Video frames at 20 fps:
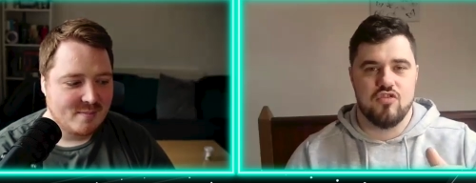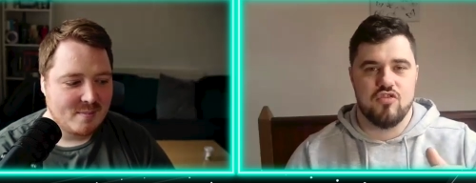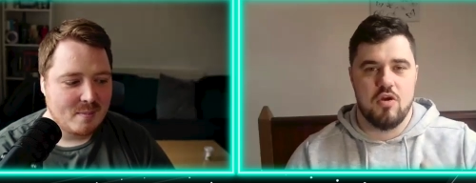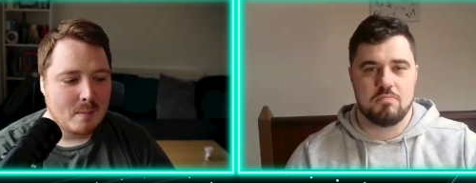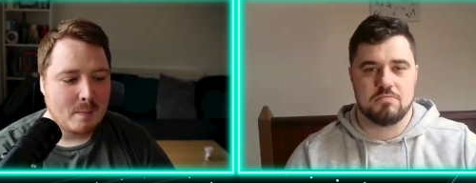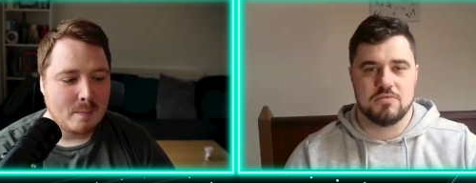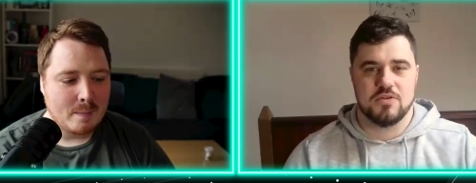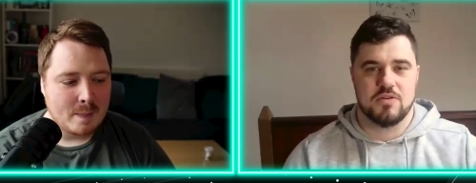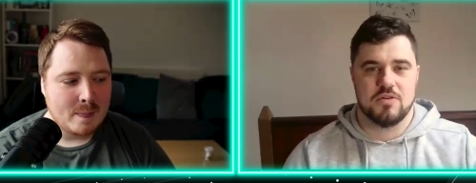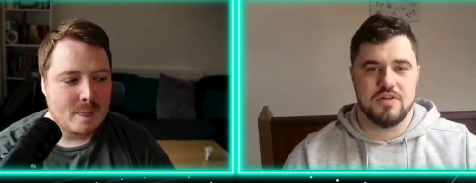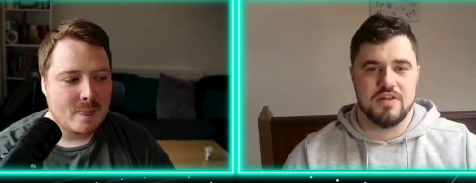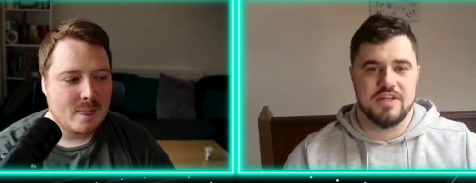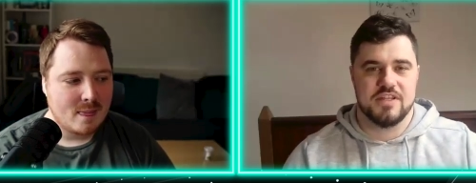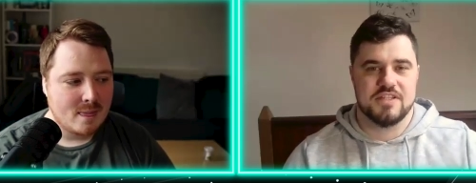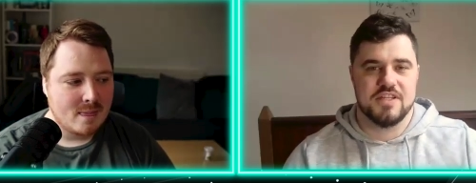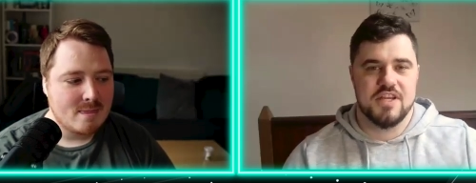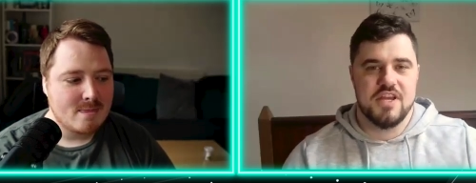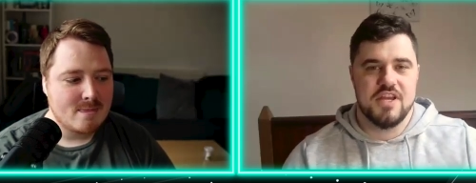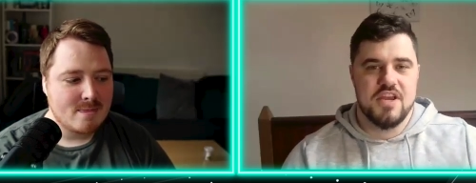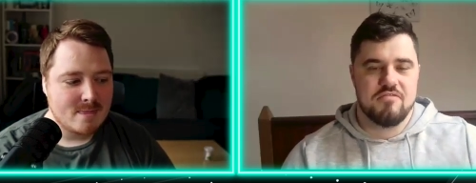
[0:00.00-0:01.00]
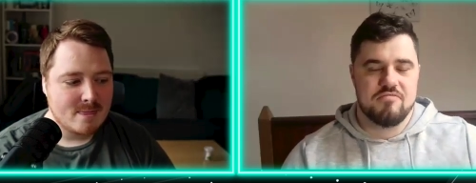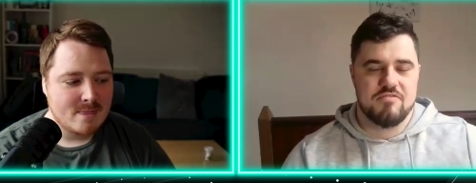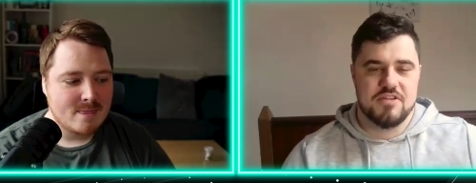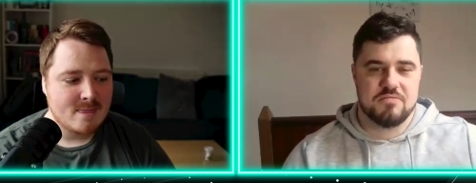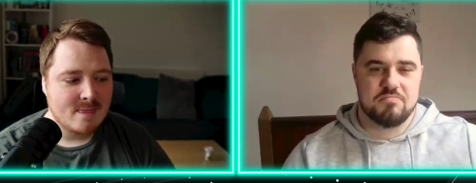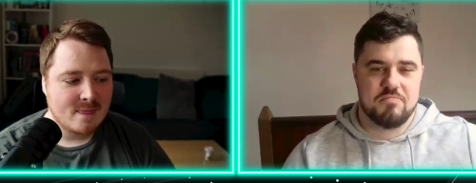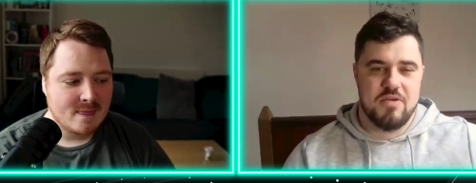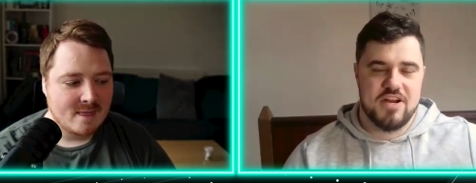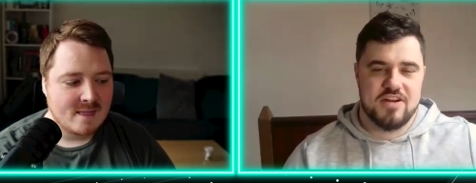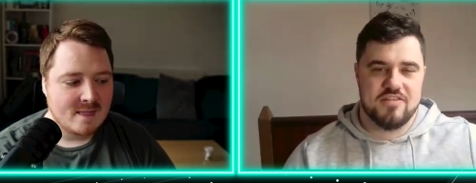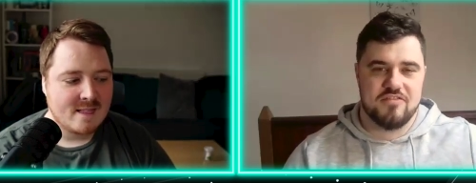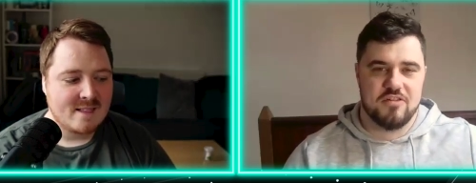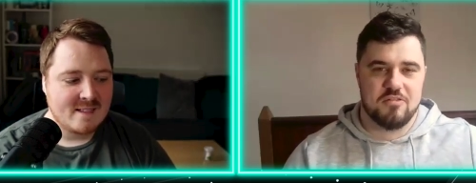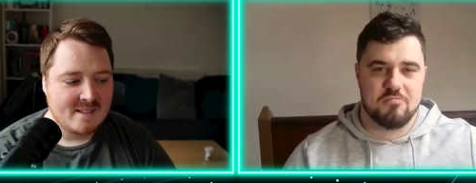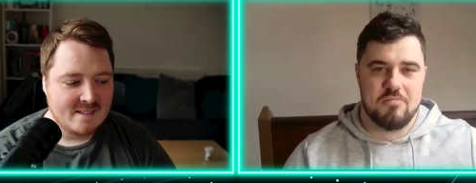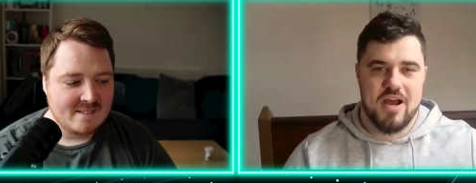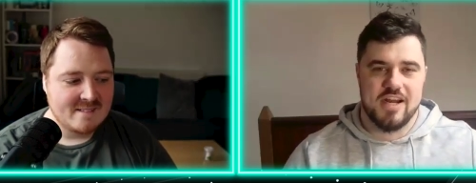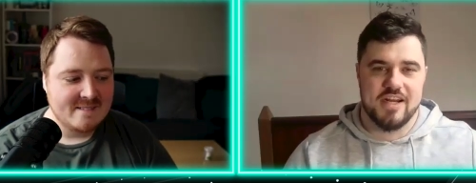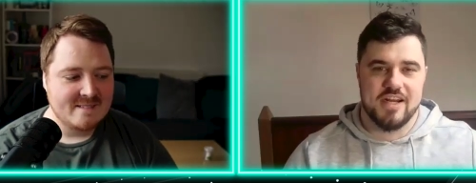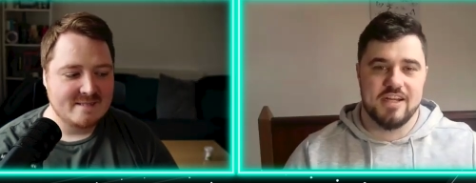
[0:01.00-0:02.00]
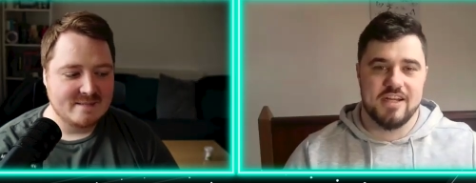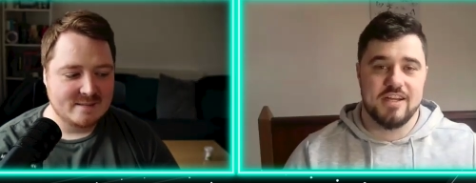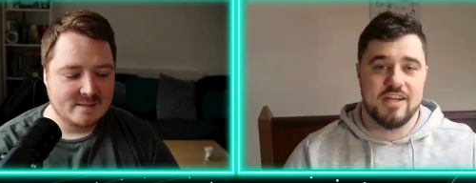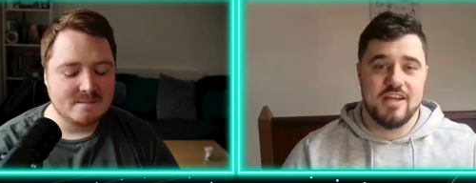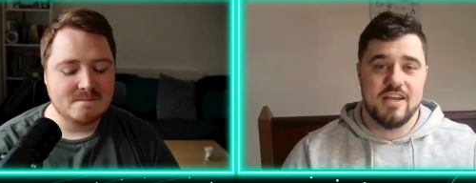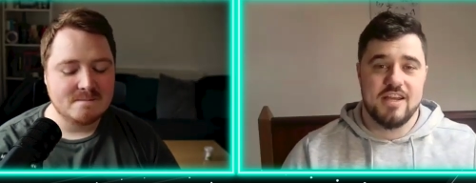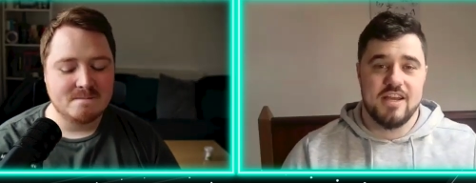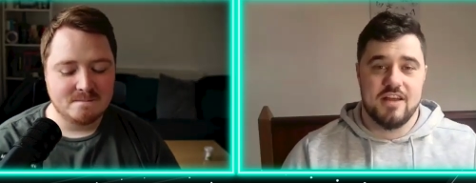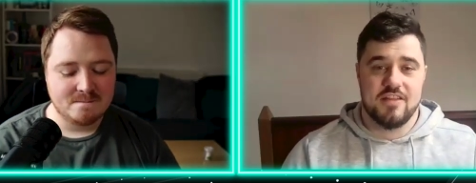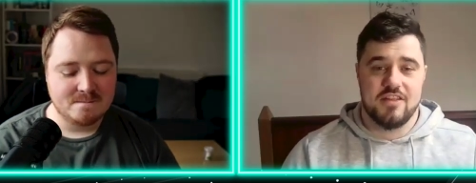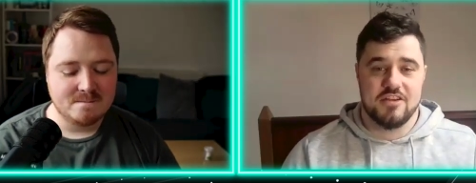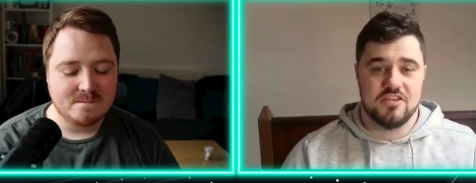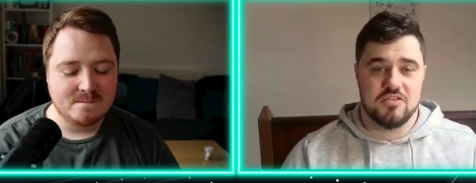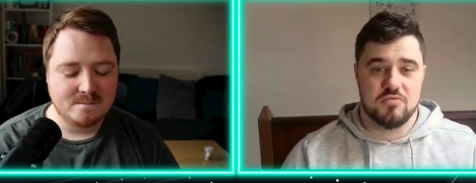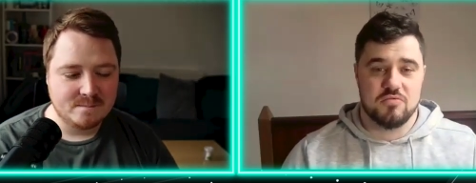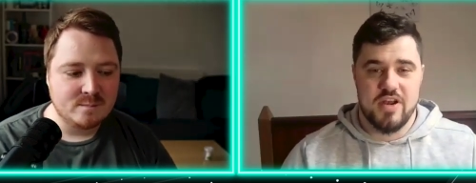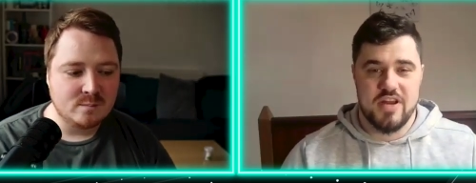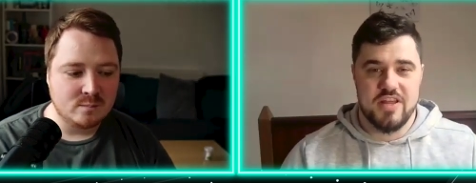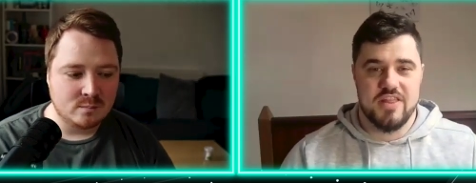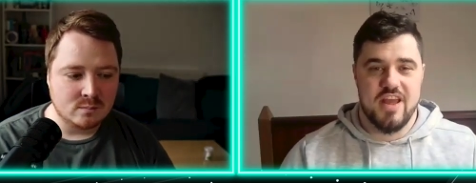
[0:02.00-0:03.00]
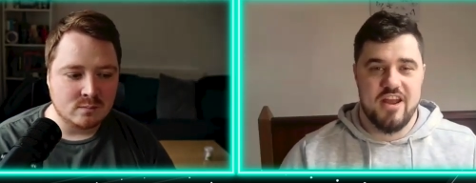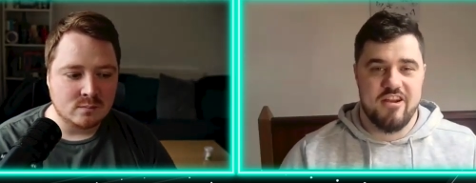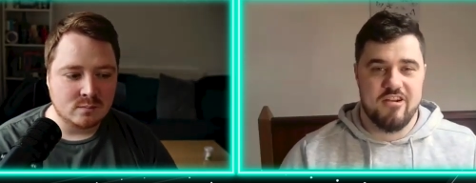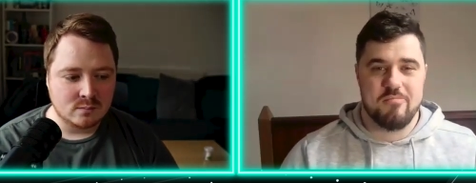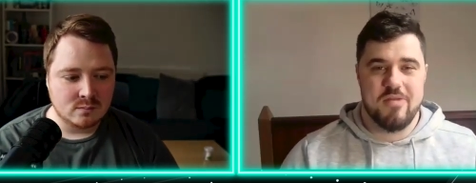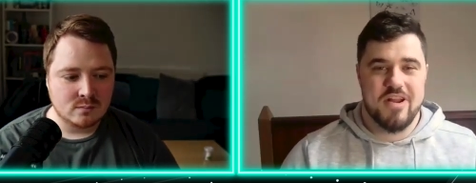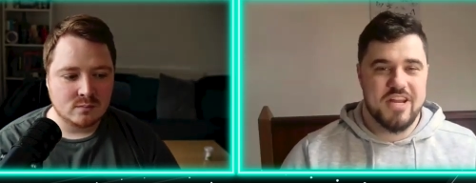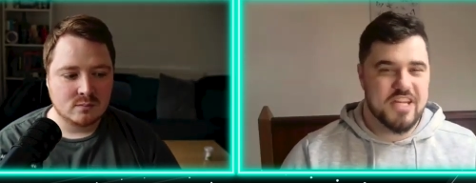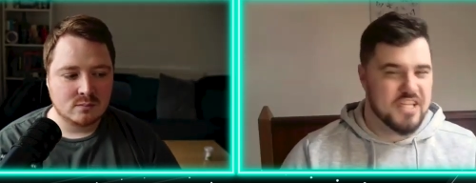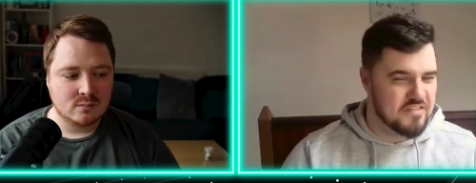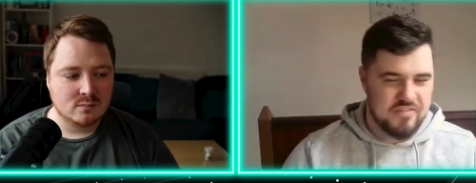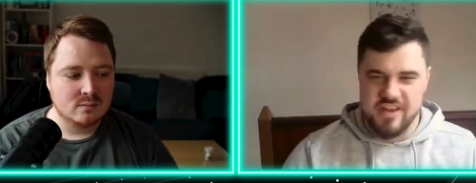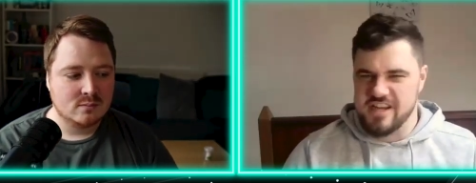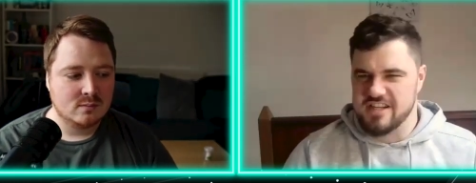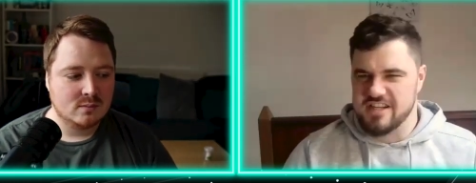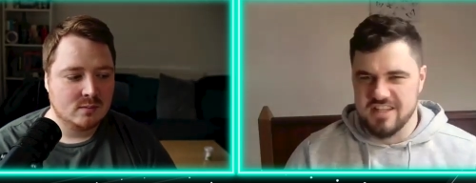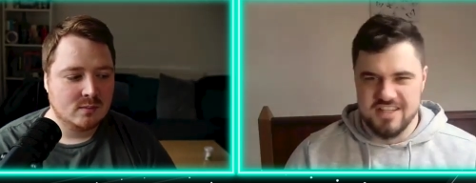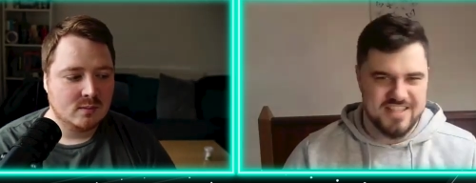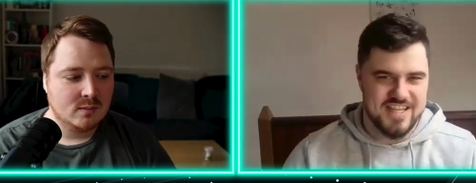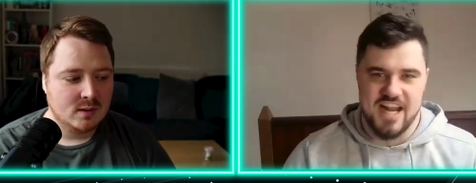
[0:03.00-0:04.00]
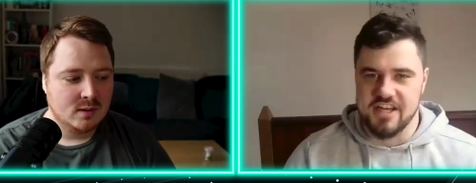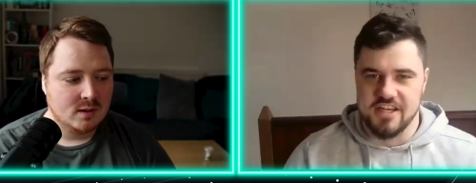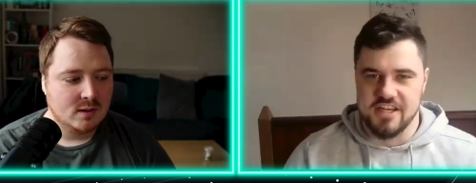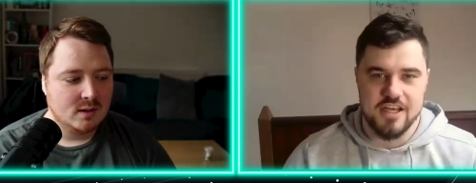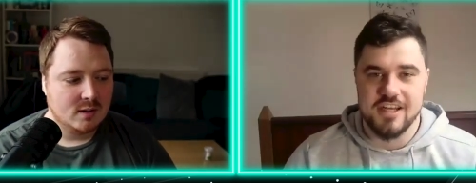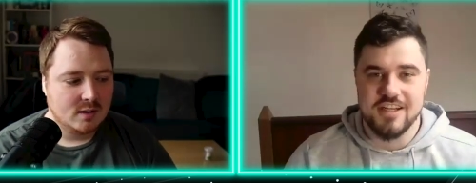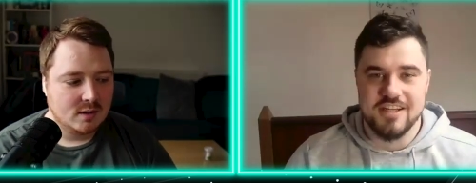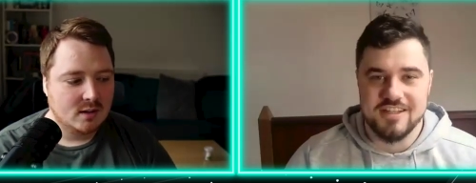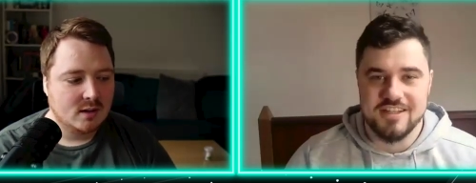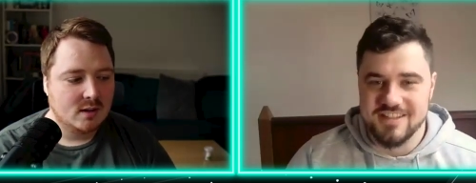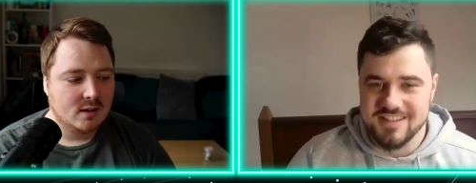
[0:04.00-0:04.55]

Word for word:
Speaker 1: dropped all this respectful manner and then just went in there and mm. made his face lasagna.